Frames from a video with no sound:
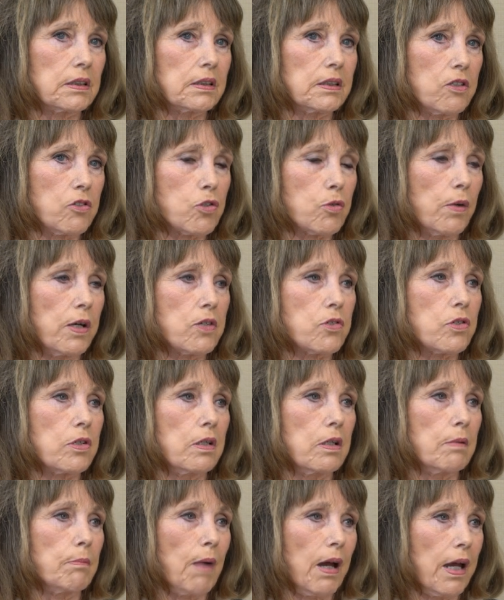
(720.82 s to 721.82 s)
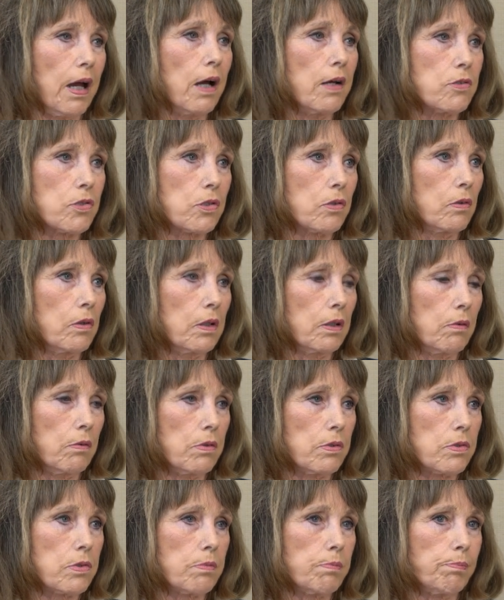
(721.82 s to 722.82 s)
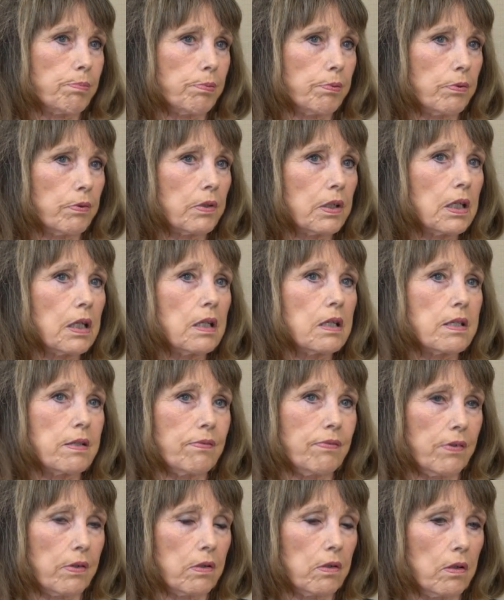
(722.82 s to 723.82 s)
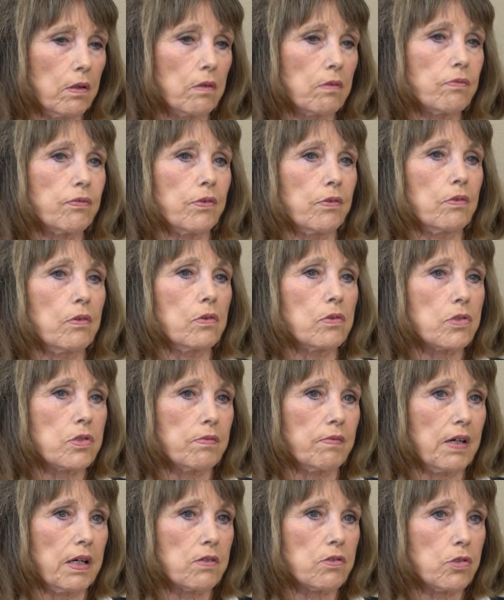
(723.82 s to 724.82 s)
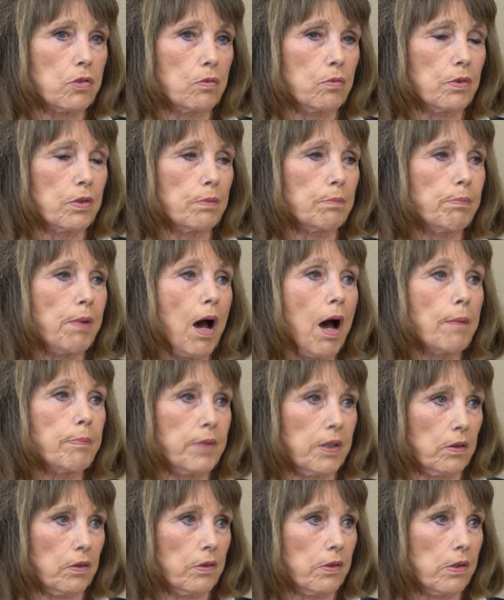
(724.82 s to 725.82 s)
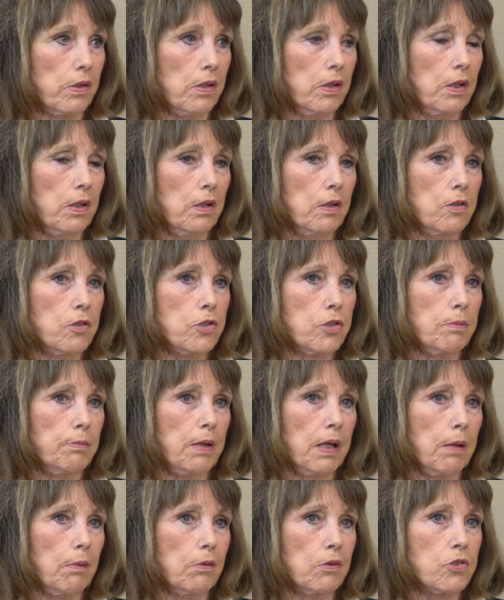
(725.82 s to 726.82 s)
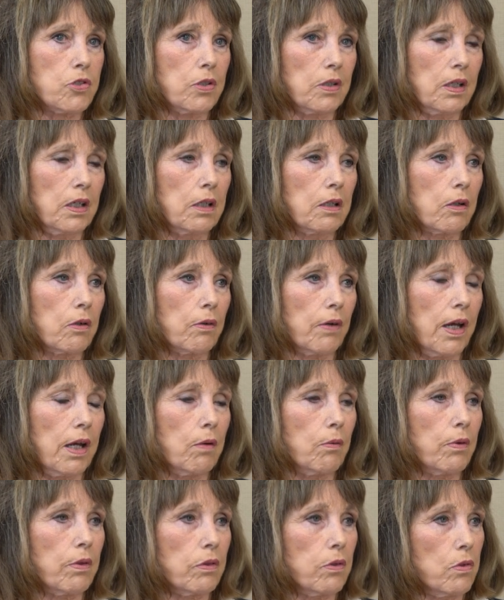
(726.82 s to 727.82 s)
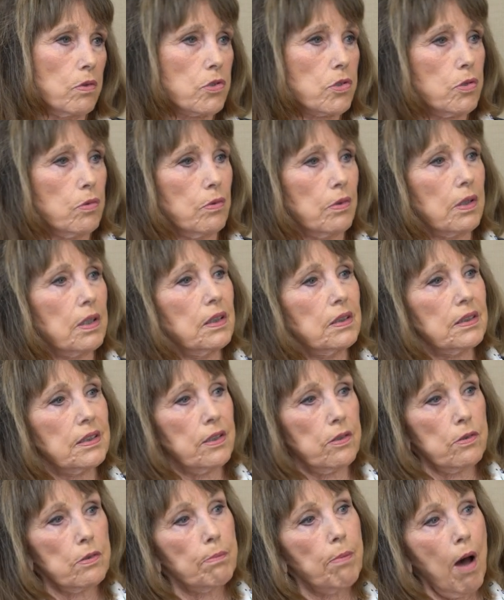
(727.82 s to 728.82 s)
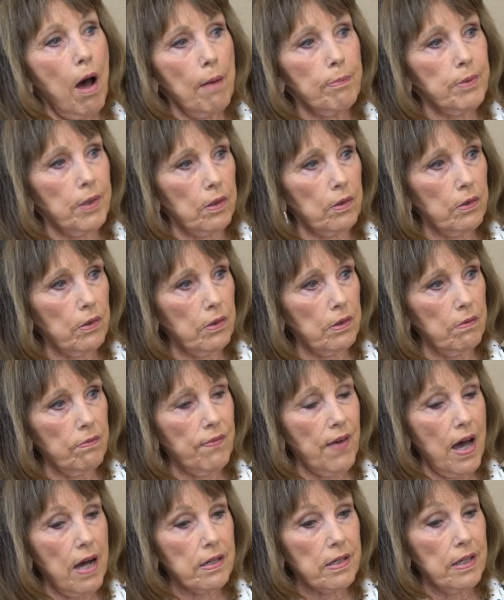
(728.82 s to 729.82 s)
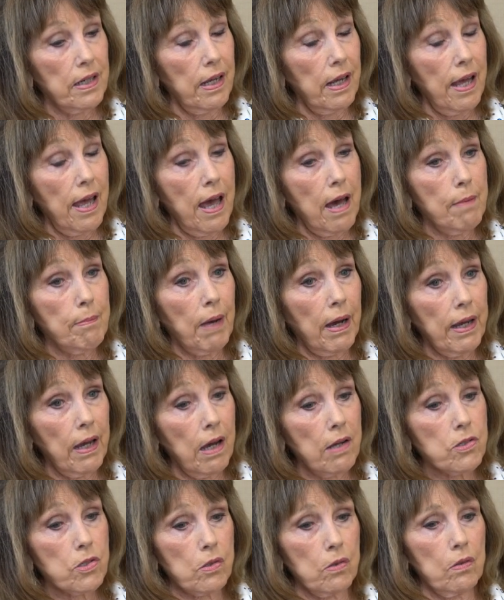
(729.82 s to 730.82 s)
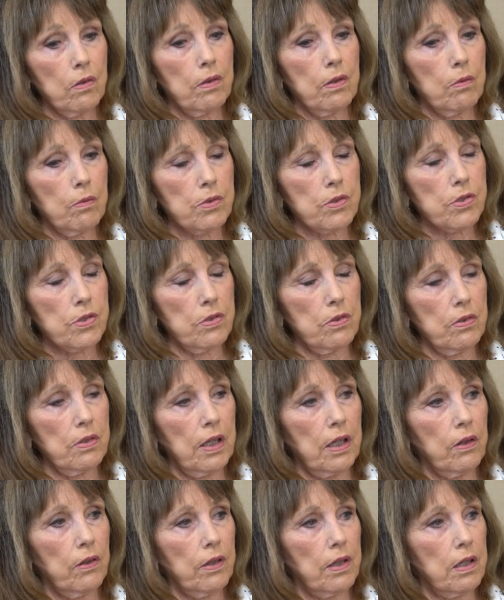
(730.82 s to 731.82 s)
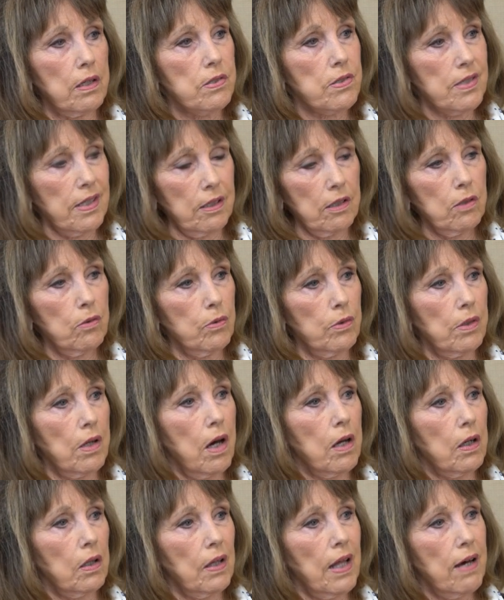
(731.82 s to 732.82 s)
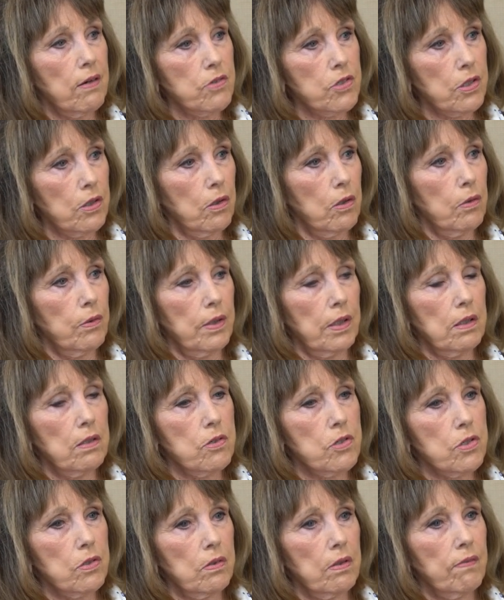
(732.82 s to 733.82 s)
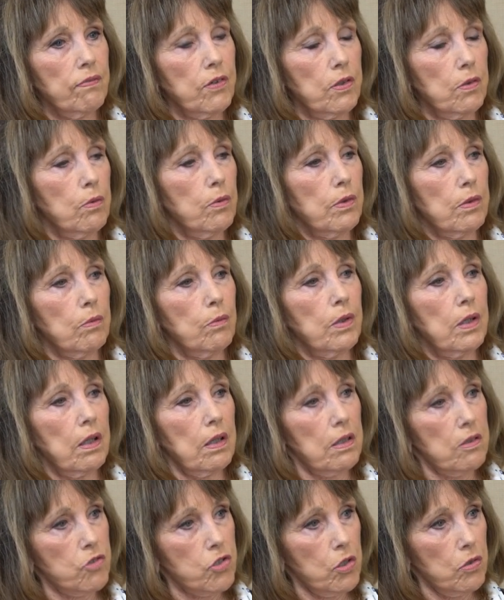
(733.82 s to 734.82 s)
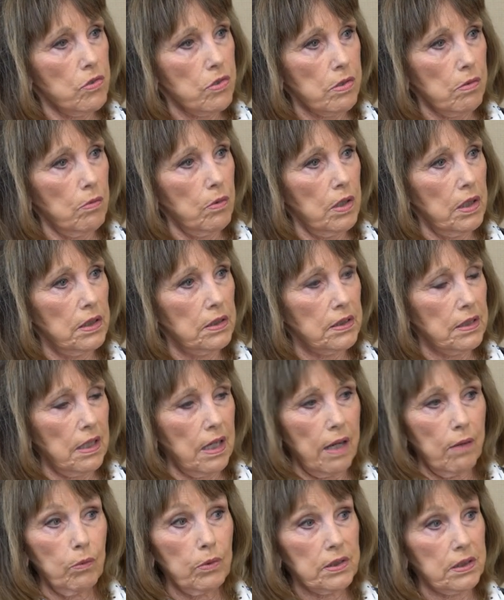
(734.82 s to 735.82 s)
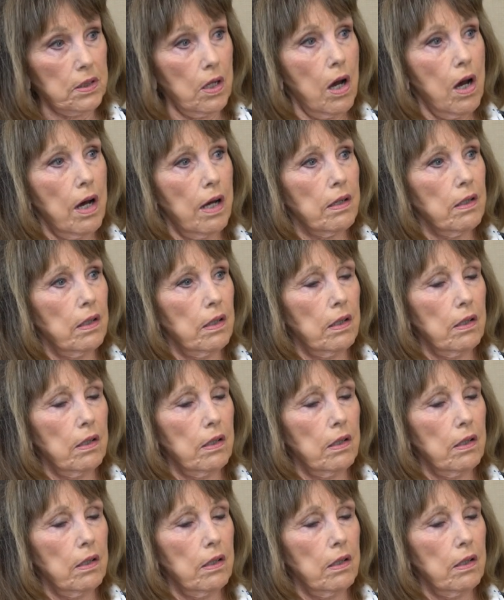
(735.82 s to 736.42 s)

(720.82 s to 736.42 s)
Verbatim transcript: situation in my high school. It was pretty difficult for those of us who weren't popular to be able to integrate with those who are considered popular. In fact, at my high school, there were certain areas that you were not allowed to go into if you weren't one of the chosen ones, and I was not.